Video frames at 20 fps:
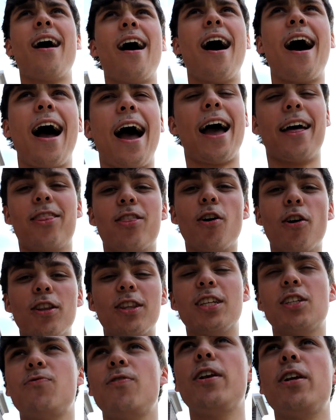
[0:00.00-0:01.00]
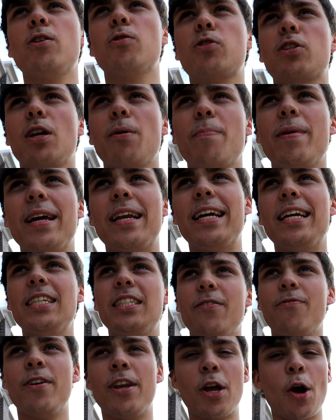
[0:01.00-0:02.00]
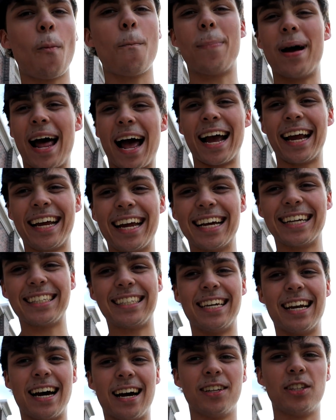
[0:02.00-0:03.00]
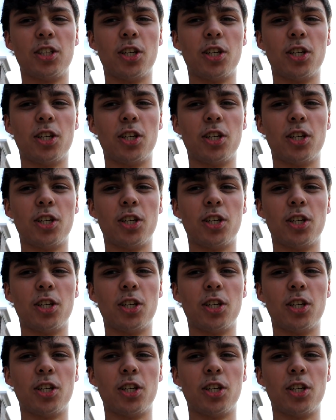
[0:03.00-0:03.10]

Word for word: I, I thought this video was gonna be an easy video, but I guess not.